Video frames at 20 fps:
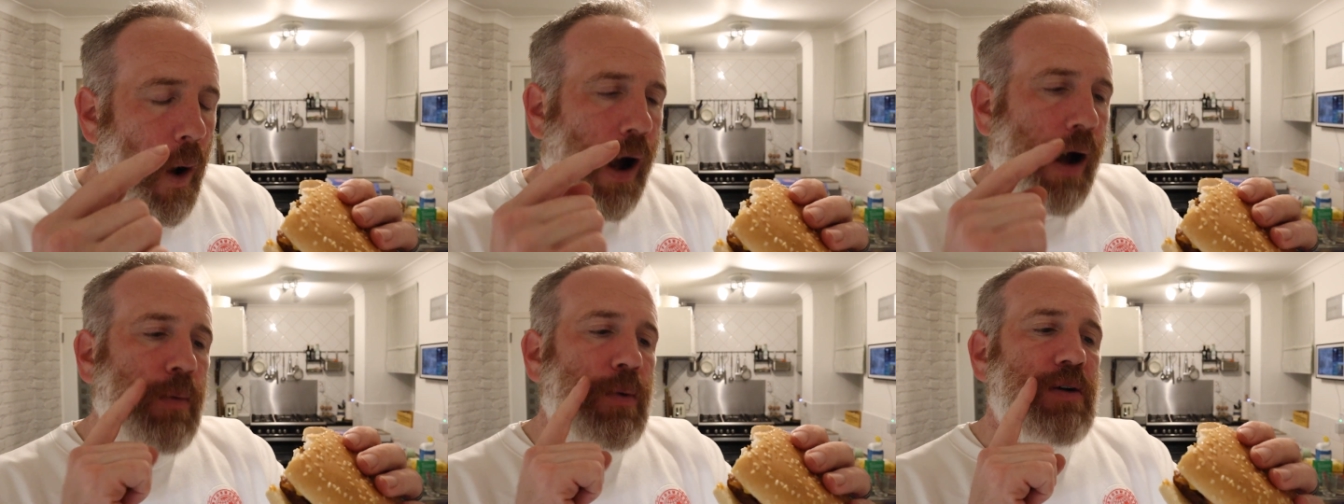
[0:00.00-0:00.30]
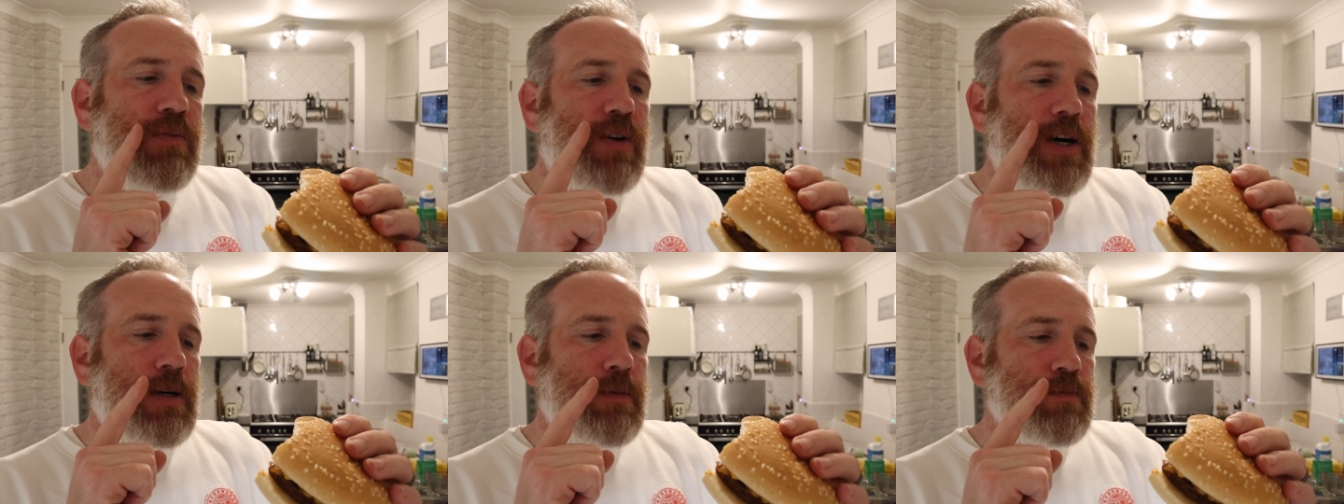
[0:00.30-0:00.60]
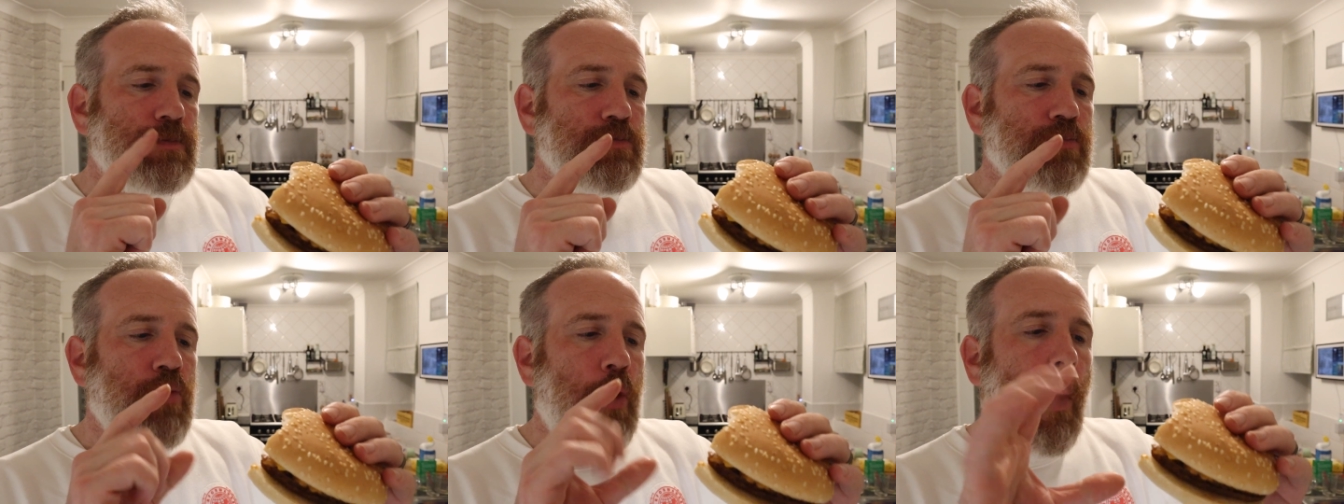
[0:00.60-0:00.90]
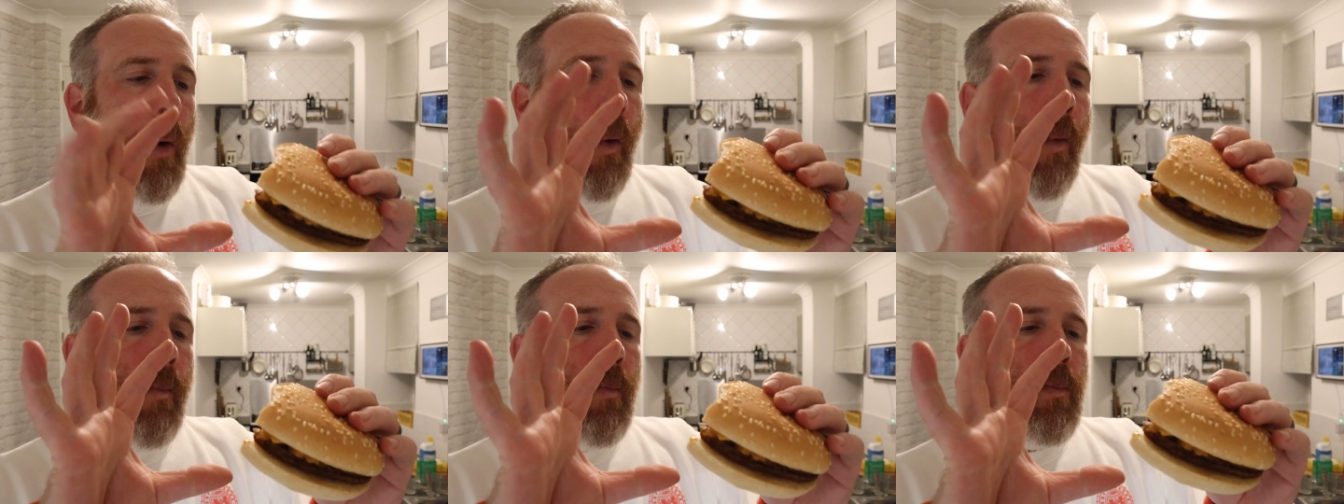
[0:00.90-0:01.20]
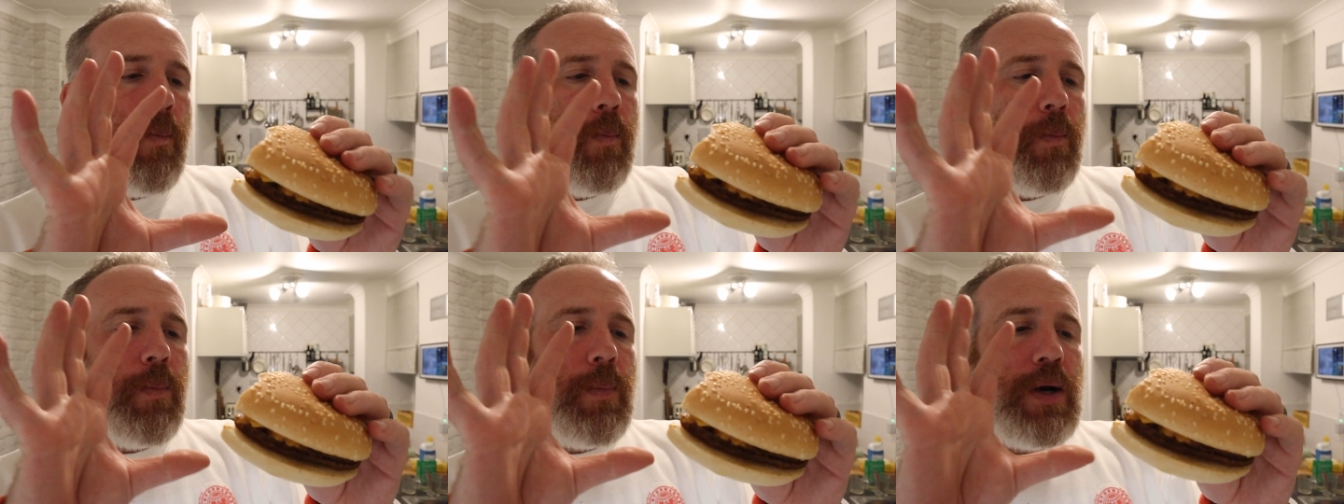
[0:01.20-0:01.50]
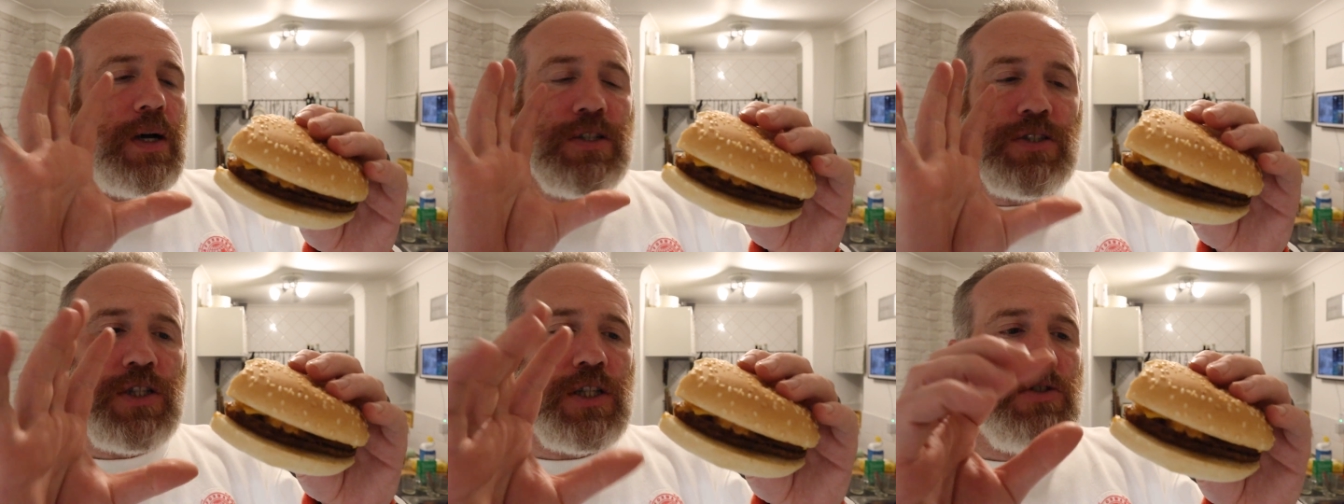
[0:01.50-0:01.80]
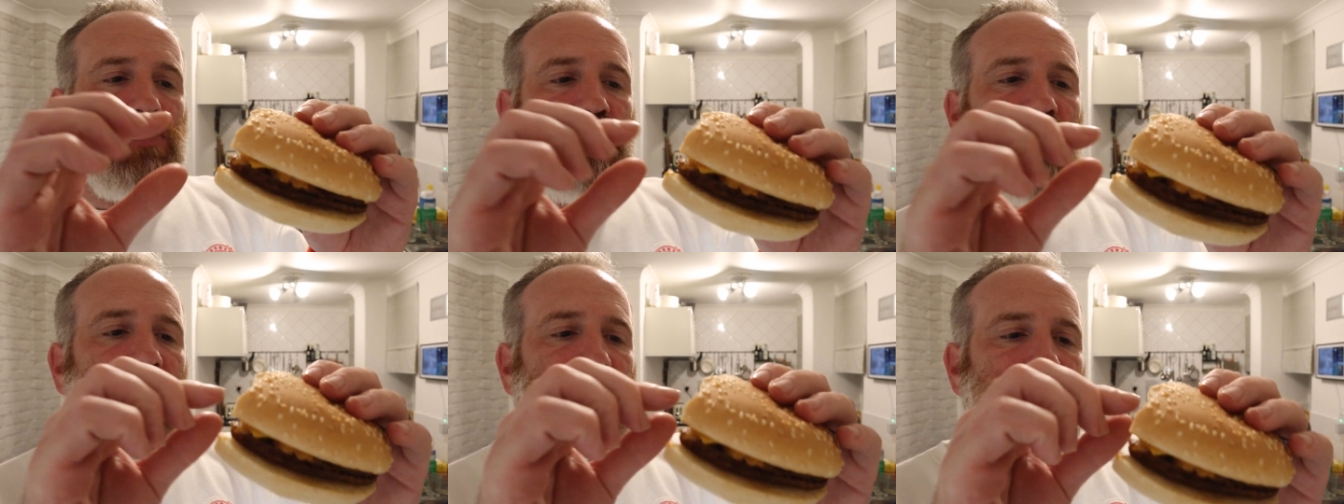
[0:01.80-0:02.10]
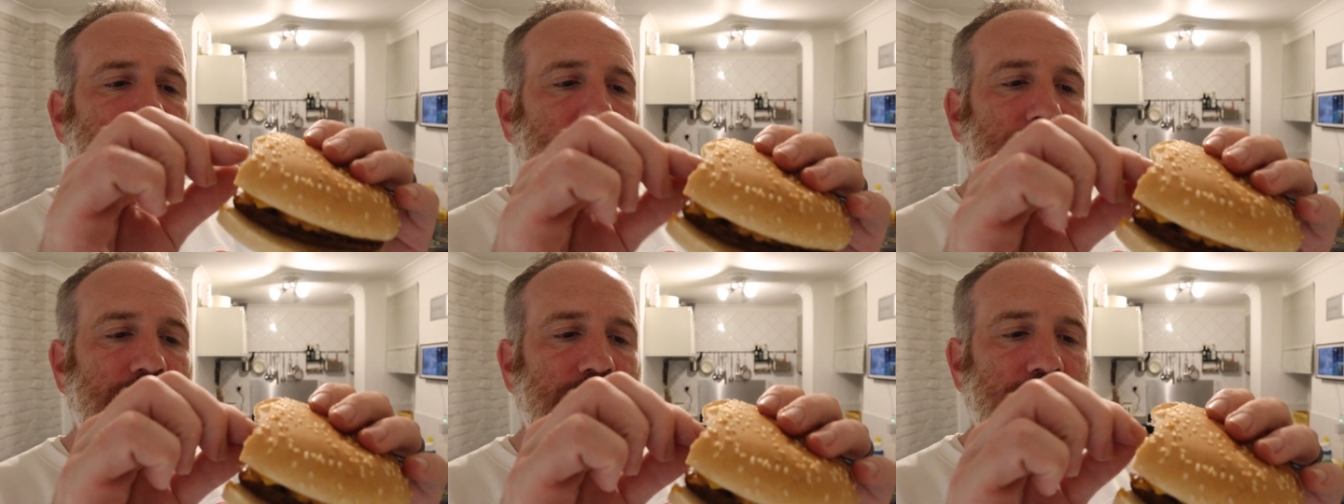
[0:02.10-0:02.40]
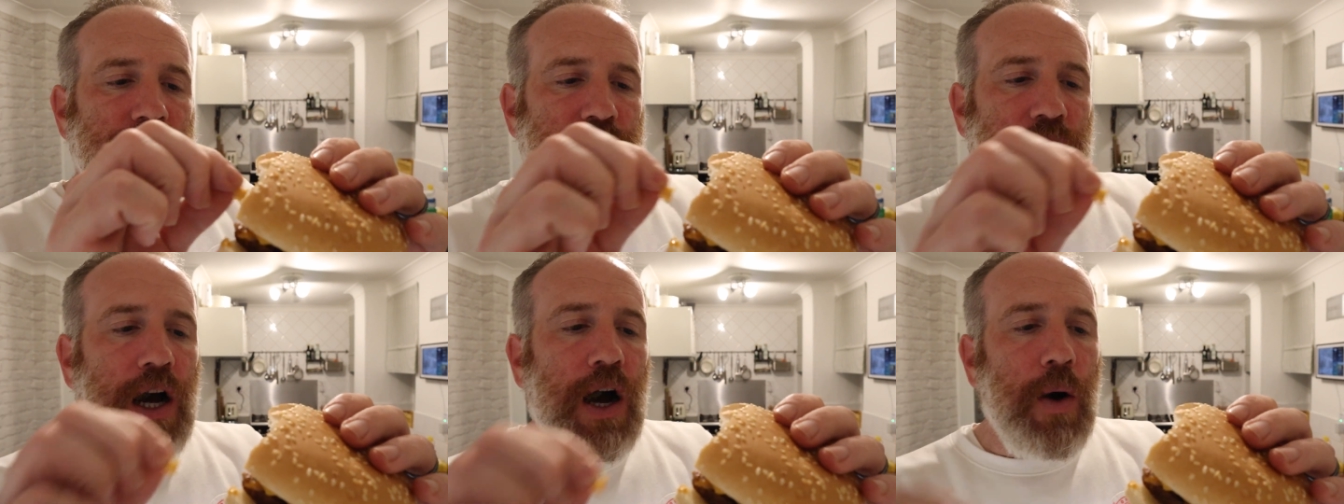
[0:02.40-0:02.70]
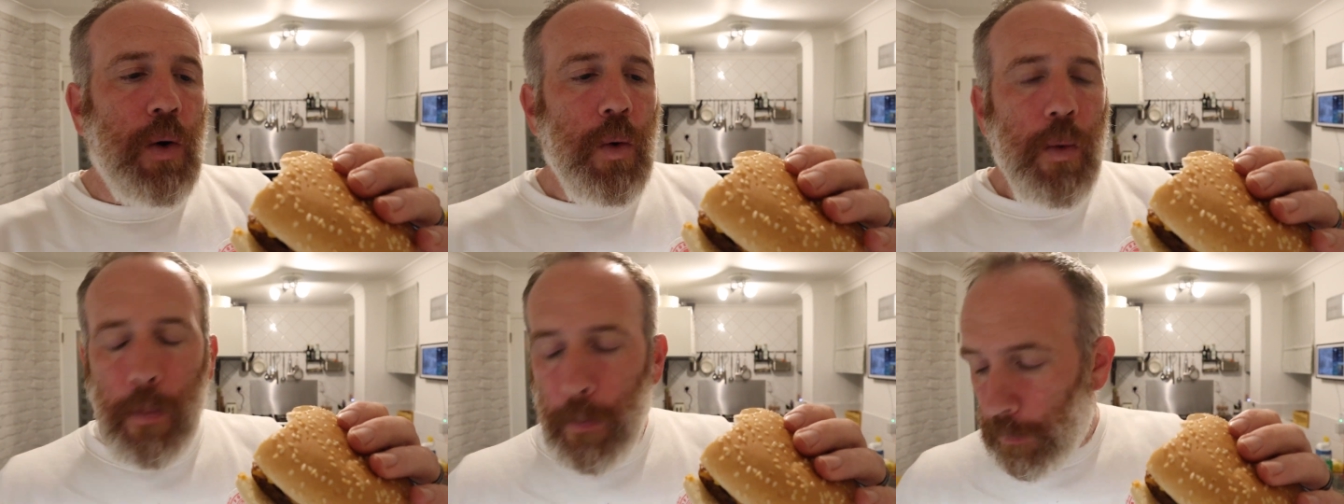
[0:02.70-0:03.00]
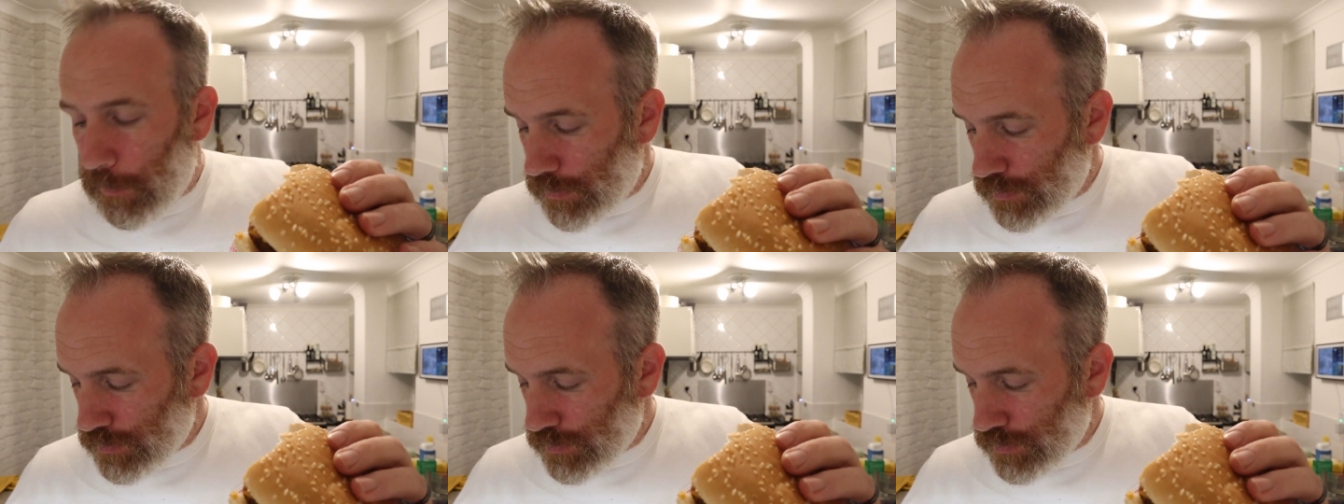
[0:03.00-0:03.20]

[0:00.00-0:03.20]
However, as this rustler as a whole,